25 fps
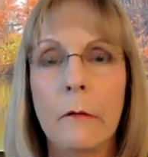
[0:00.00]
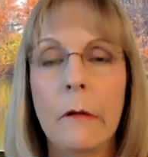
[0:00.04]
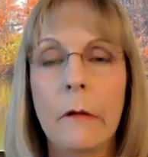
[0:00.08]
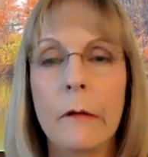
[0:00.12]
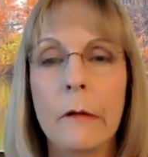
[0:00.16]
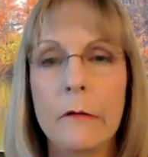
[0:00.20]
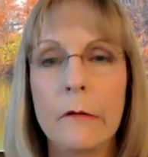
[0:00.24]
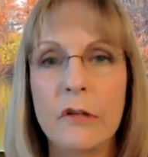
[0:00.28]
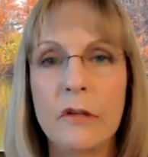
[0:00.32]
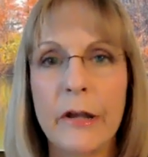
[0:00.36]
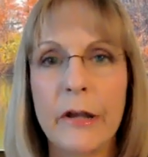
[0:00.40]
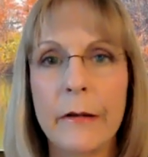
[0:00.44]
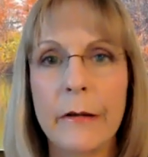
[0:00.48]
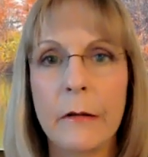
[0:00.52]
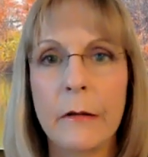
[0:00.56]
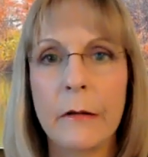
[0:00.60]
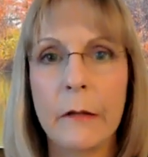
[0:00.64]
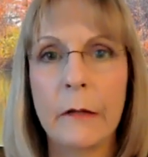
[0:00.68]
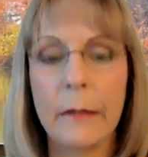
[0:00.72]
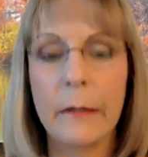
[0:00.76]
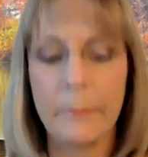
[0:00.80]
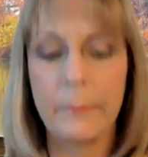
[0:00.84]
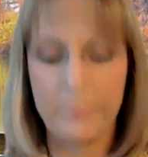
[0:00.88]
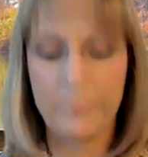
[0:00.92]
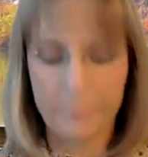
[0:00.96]

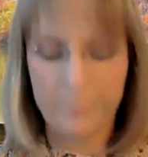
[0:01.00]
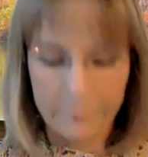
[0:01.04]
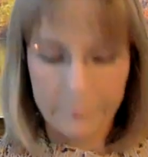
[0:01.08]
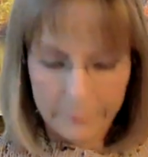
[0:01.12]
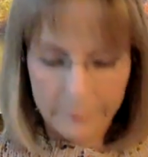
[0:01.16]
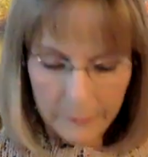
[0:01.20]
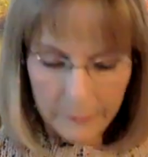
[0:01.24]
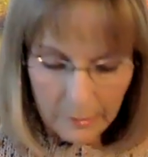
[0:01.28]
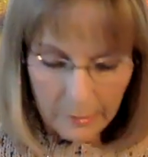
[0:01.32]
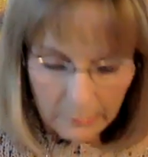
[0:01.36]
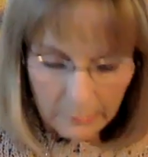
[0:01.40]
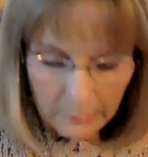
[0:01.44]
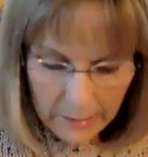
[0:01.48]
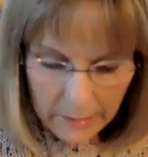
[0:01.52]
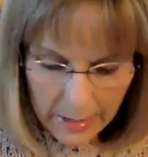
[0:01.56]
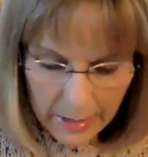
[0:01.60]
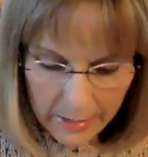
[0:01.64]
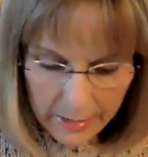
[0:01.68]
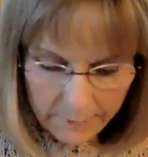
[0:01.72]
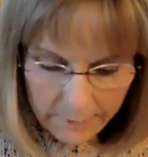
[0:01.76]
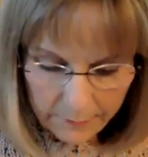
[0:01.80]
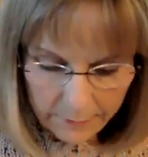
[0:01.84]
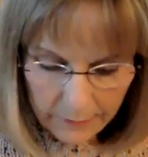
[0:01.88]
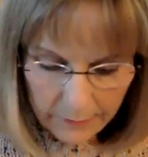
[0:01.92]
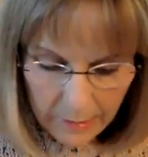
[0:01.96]
energetically.
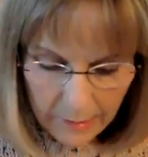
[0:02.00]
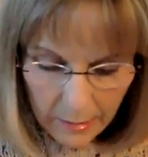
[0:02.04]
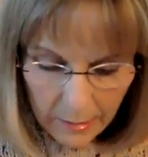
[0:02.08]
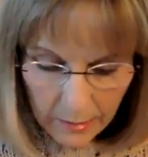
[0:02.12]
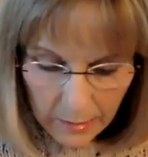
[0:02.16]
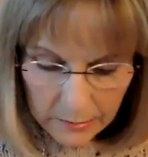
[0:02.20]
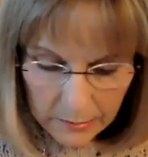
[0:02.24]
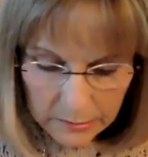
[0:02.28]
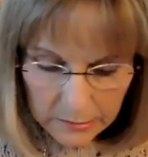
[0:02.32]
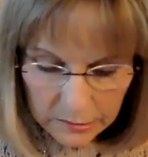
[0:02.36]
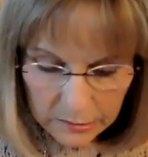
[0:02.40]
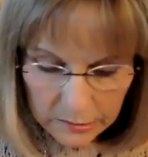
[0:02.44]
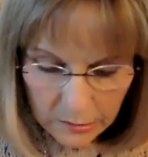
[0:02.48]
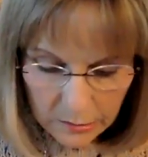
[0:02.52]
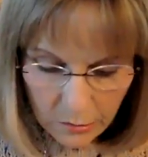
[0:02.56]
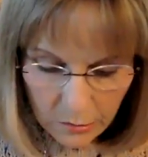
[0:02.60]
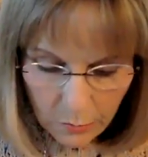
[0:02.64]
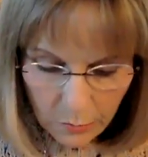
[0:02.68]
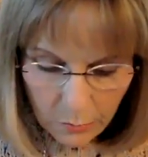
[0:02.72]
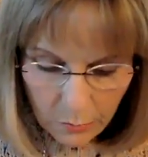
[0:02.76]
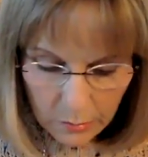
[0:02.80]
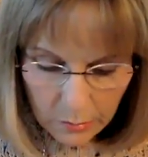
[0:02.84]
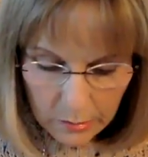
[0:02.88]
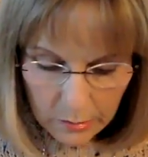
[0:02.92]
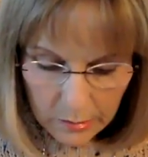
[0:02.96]
Okay.
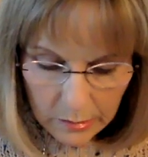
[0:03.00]
So